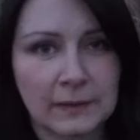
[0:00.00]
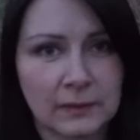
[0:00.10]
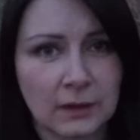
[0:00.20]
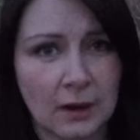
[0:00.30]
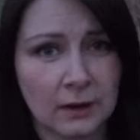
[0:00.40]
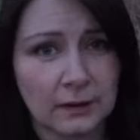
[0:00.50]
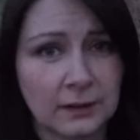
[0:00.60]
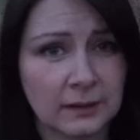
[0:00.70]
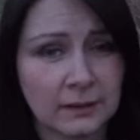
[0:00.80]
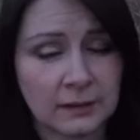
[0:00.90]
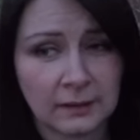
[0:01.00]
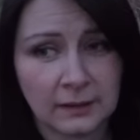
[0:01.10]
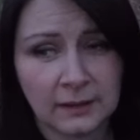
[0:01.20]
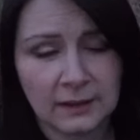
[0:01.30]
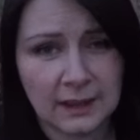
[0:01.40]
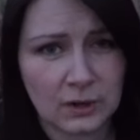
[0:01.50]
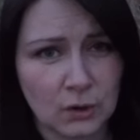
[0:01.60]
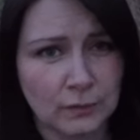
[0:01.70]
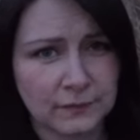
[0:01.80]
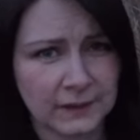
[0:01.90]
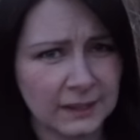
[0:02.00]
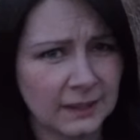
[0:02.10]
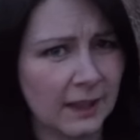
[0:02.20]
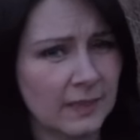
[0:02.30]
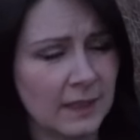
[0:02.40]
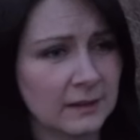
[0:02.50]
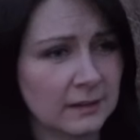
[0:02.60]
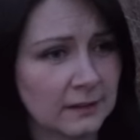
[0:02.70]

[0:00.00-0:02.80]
to the car, get a coffee, and then